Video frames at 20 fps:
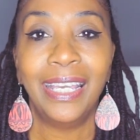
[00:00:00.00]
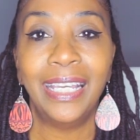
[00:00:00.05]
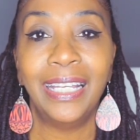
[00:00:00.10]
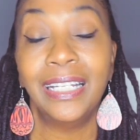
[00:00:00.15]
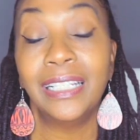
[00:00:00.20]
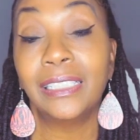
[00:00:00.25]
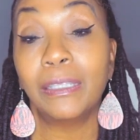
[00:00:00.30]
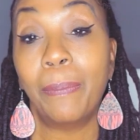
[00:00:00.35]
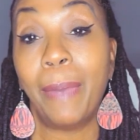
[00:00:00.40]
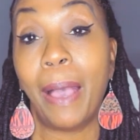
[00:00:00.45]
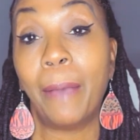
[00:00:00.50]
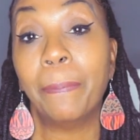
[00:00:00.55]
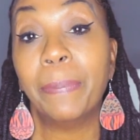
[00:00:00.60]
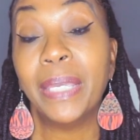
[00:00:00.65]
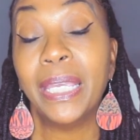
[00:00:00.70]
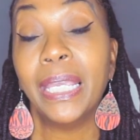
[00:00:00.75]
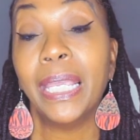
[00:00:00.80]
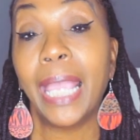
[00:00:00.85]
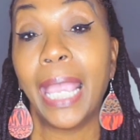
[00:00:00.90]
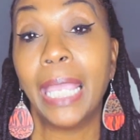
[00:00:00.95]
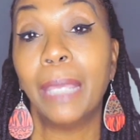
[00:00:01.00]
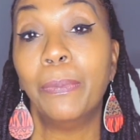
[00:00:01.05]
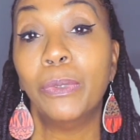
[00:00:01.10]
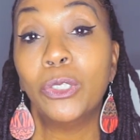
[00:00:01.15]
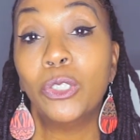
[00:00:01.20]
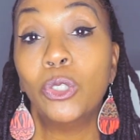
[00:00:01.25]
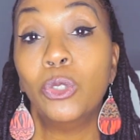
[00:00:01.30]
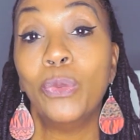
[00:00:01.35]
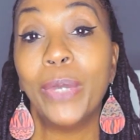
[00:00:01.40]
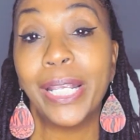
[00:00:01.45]
It is about being able
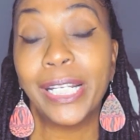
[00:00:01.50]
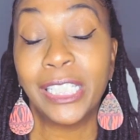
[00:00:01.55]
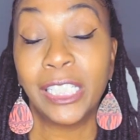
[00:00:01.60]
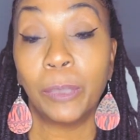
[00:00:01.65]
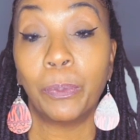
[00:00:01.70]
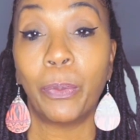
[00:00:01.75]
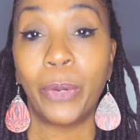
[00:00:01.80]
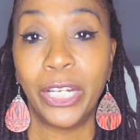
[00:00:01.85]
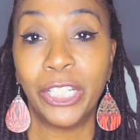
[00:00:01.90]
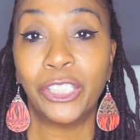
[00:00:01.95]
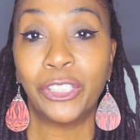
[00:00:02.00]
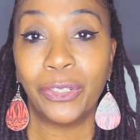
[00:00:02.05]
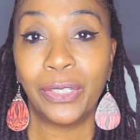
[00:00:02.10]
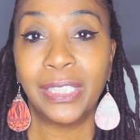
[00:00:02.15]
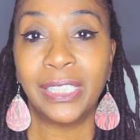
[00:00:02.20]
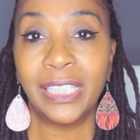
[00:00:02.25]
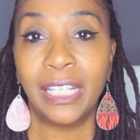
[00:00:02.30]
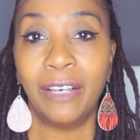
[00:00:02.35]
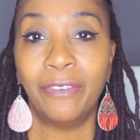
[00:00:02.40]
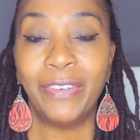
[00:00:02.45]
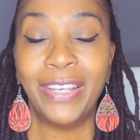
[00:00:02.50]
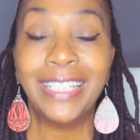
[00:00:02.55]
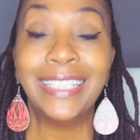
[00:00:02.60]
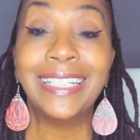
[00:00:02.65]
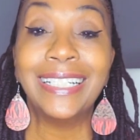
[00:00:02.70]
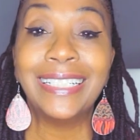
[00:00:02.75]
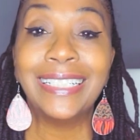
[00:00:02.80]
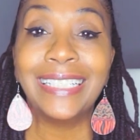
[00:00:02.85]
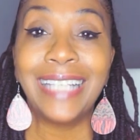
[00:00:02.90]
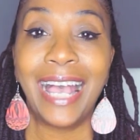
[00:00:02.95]
to express yourself and
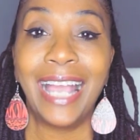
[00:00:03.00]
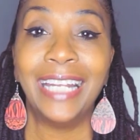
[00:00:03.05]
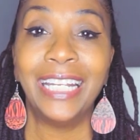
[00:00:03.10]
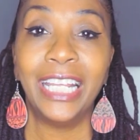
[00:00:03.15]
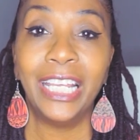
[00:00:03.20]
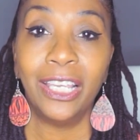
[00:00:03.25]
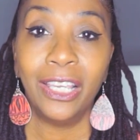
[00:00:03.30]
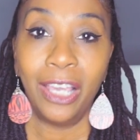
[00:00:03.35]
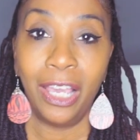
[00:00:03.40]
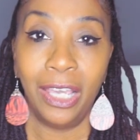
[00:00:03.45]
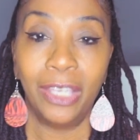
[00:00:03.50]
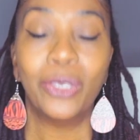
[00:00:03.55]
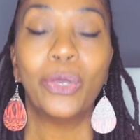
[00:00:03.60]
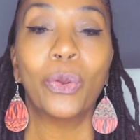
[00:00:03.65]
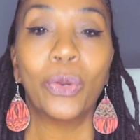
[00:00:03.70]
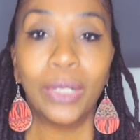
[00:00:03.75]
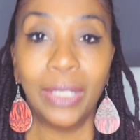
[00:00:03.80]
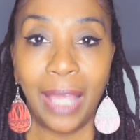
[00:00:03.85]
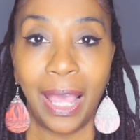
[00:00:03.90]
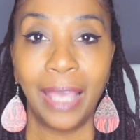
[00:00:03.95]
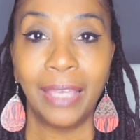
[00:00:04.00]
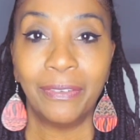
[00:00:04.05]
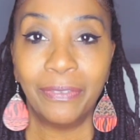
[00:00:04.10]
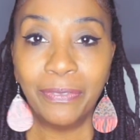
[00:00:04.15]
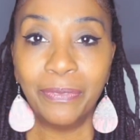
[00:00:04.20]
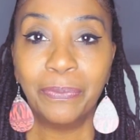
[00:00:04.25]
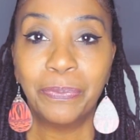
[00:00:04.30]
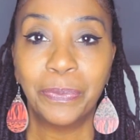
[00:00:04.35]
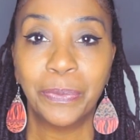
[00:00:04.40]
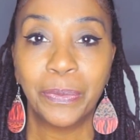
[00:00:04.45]
designing your life,
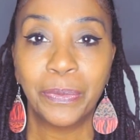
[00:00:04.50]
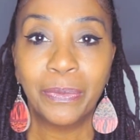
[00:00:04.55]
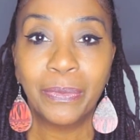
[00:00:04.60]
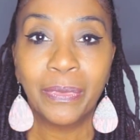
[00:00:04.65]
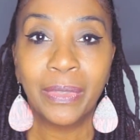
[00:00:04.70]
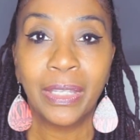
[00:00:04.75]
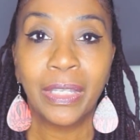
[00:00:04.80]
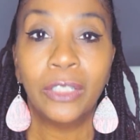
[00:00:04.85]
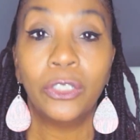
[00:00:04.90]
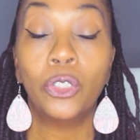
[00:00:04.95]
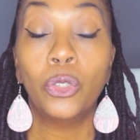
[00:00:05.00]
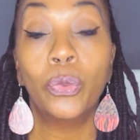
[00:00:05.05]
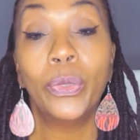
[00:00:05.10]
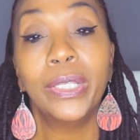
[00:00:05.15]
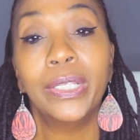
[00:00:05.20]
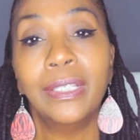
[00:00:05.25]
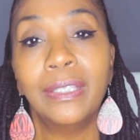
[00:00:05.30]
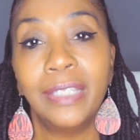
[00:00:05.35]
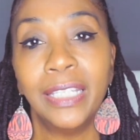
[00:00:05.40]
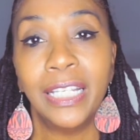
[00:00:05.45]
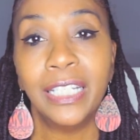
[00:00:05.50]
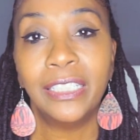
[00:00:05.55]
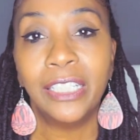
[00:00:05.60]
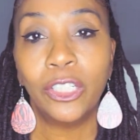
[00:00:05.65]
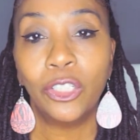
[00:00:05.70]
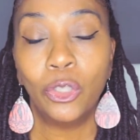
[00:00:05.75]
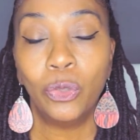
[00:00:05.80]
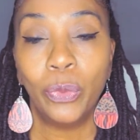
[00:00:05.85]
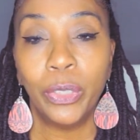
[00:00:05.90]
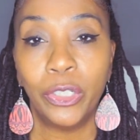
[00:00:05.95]
doing the things
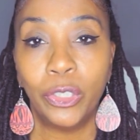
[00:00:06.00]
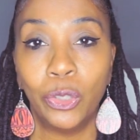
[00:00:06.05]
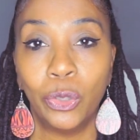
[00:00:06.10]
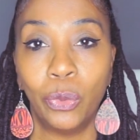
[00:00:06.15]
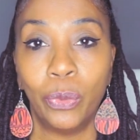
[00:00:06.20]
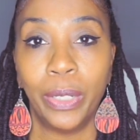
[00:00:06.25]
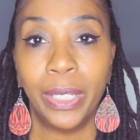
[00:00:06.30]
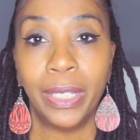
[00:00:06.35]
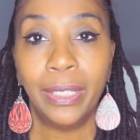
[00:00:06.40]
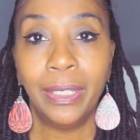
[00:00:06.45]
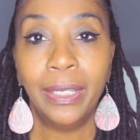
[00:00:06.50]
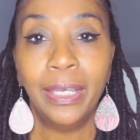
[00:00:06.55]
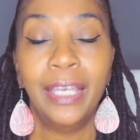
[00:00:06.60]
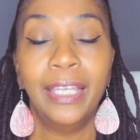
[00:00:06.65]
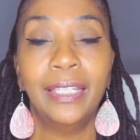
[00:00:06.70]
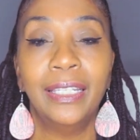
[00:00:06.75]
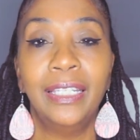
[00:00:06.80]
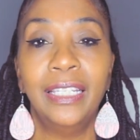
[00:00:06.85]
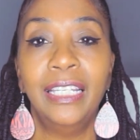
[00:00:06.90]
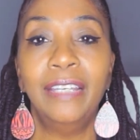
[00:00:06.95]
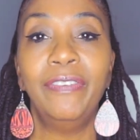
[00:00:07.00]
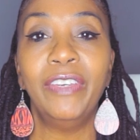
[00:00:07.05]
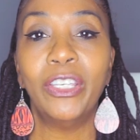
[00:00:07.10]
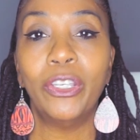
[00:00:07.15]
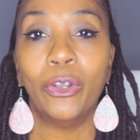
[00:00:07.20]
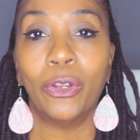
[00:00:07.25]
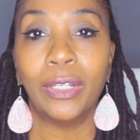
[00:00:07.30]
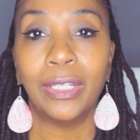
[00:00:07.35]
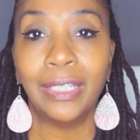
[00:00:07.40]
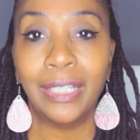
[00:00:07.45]
that you enjoy, living
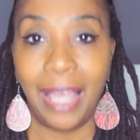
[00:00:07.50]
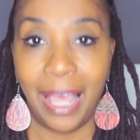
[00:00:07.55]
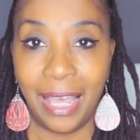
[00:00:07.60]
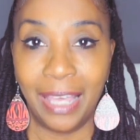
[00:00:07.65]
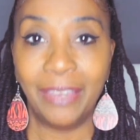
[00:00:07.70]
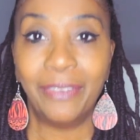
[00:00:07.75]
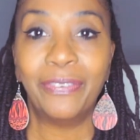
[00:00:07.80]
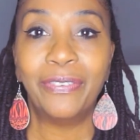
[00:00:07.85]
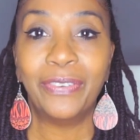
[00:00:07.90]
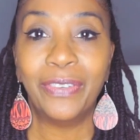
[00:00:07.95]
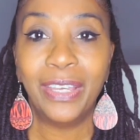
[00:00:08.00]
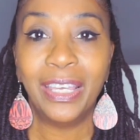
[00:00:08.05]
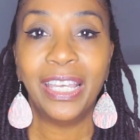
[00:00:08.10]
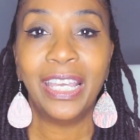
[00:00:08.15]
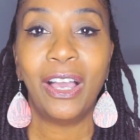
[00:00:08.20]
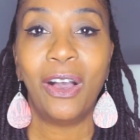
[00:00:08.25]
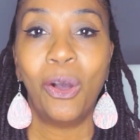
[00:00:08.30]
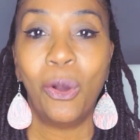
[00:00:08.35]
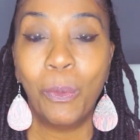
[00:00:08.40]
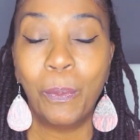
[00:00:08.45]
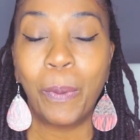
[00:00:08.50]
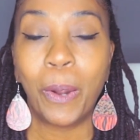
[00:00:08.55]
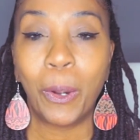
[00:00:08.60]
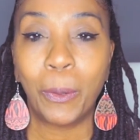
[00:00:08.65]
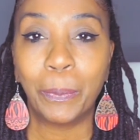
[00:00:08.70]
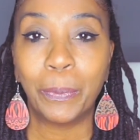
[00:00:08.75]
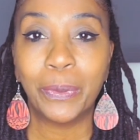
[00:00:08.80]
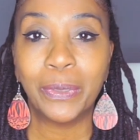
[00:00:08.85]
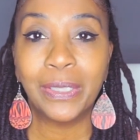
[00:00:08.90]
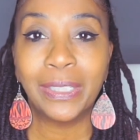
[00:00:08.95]
your life on
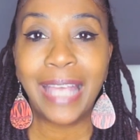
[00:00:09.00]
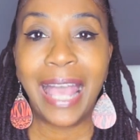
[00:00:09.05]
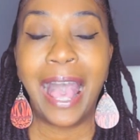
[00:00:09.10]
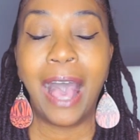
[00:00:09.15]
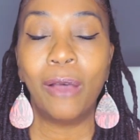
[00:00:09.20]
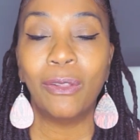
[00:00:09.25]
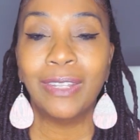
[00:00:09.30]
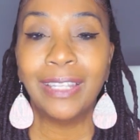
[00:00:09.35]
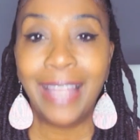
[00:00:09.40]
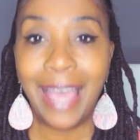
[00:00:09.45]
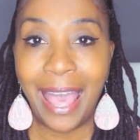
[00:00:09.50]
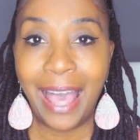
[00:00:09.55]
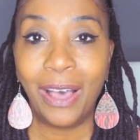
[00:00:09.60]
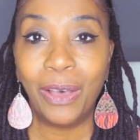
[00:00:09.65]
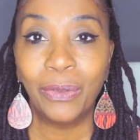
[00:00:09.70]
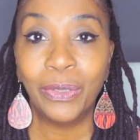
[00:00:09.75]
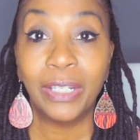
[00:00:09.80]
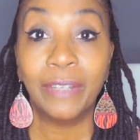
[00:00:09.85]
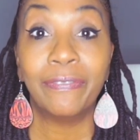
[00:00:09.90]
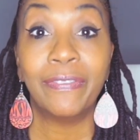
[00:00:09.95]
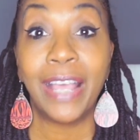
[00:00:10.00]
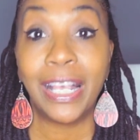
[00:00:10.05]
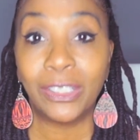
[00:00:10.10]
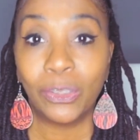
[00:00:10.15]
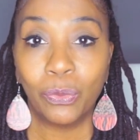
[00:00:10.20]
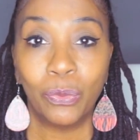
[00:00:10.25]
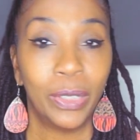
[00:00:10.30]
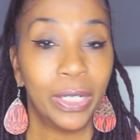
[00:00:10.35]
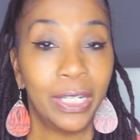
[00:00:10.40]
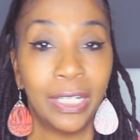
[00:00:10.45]
purpose, out loud, if
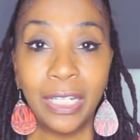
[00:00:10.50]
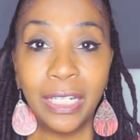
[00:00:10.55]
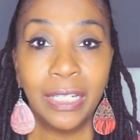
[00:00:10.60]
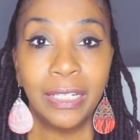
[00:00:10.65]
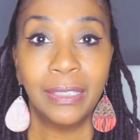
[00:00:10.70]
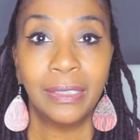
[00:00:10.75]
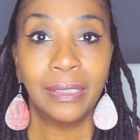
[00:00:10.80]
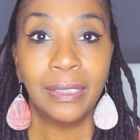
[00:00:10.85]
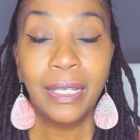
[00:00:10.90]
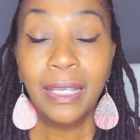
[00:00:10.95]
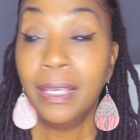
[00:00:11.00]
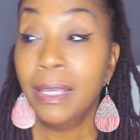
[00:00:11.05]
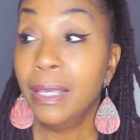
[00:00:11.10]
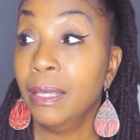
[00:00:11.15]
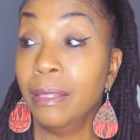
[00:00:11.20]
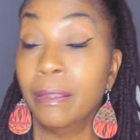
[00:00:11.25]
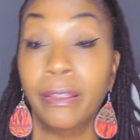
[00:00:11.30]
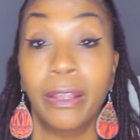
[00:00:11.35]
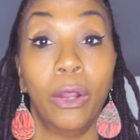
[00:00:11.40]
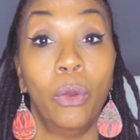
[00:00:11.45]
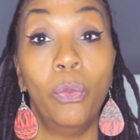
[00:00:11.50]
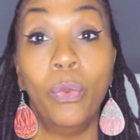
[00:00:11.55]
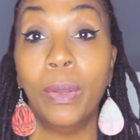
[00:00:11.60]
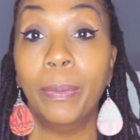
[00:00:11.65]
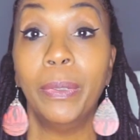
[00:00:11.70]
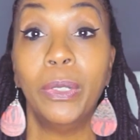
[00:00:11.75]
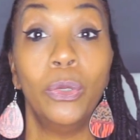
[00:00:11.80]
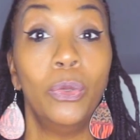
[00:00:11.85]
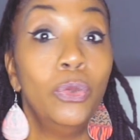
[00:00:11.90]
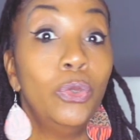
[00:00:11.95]
that's what it is. There are
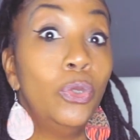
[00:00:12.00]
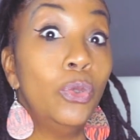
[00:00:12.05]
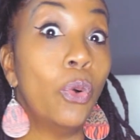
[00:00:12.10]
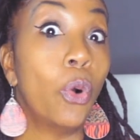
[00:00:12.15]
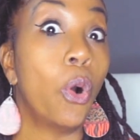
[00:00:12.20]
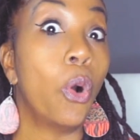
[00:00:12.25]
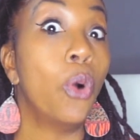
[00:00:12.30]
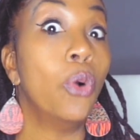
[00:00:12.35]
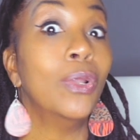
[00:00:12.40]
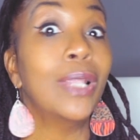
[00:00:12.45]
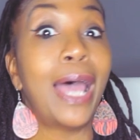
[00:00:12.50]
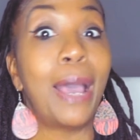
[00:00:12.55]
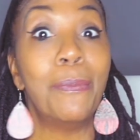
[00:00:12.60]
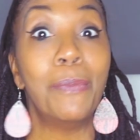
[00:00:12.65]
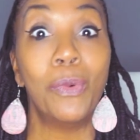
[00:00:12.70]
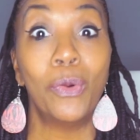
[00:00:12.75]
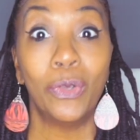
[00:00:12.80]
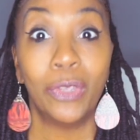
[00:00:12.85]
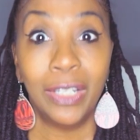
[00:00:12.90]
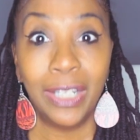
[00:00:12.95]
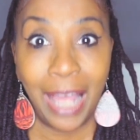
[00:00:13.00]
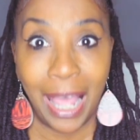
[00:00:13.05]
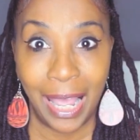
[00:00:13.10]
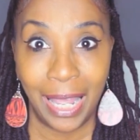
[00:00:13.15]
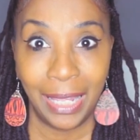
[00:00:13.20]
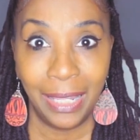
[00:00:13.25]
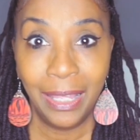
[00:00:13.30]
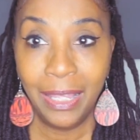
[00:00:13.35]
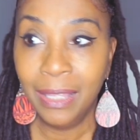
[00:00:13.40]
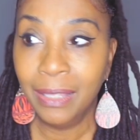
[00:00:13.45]
women who do a whole lot more than
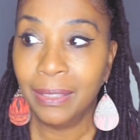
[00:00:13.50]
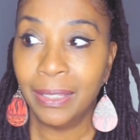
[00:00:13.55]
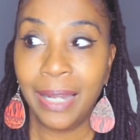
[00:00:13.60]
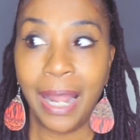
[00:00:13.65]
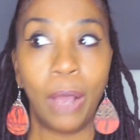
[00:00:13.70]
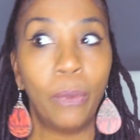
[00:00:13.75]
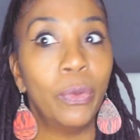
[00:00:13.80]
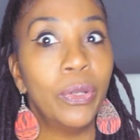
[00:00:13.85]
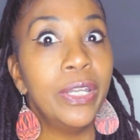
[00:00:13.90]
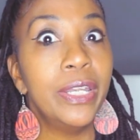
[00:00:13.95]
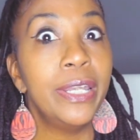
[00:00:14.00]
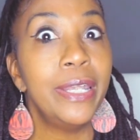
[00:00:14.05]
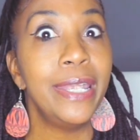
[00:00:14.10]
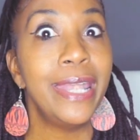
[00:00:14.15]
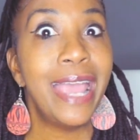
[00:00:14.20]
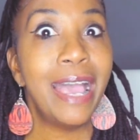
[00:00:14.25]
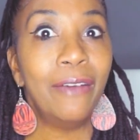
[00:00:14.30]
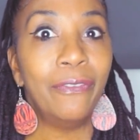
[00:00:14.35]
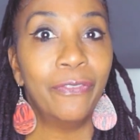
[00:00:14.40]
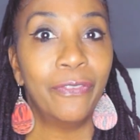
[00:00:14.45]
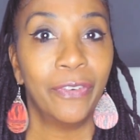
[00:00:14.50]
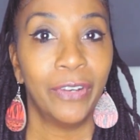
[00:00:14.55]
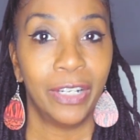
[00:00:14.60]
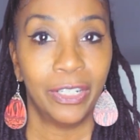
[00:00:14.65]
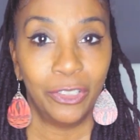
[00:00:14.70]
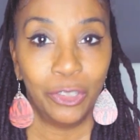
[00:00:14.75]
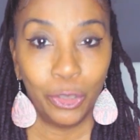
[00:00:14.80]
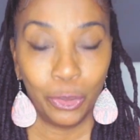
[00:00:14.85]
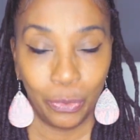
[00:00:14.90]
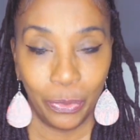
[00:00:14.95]
I, that I would
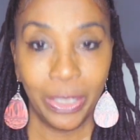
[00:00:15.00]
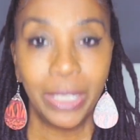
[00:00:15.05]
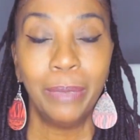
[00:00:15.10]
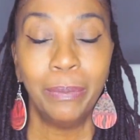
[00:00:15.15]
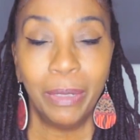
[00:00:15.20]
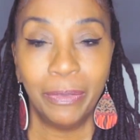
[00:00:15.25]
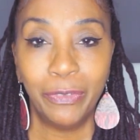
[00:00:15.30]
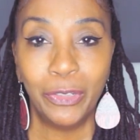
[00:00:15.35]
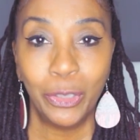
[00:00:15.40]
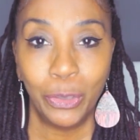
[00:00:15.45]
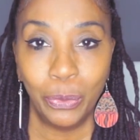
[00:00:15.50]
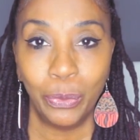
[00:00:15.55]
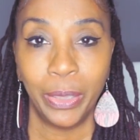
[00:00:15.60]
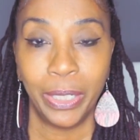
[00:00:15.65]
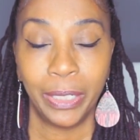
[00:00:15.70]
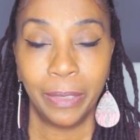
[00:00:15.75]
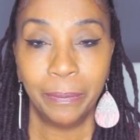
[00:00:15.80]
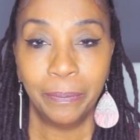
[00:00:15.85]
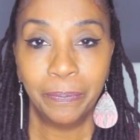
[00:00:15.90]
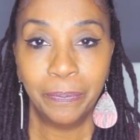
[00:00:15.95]
never dream of doing.